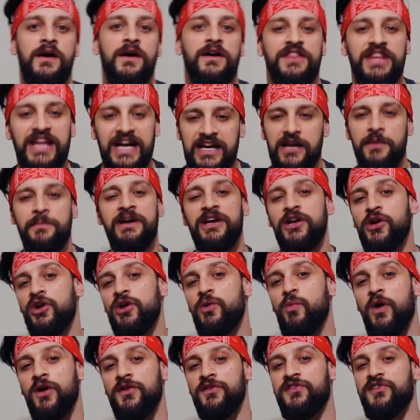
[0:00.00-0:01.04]
And that can mean only
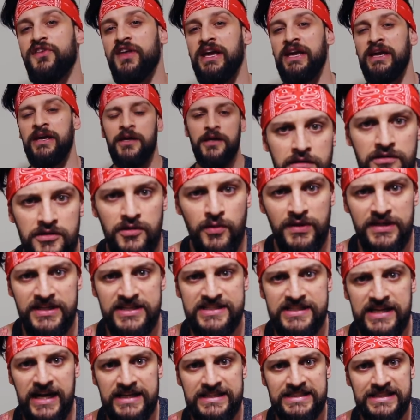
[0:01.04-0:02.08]
one thing. Do we
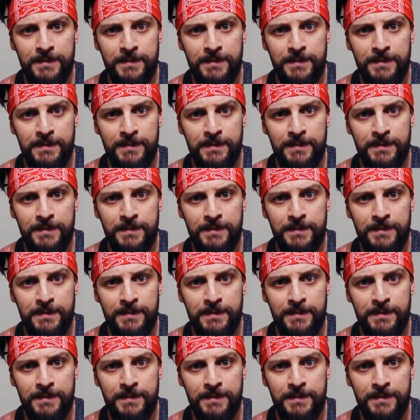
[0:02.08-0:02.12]
decide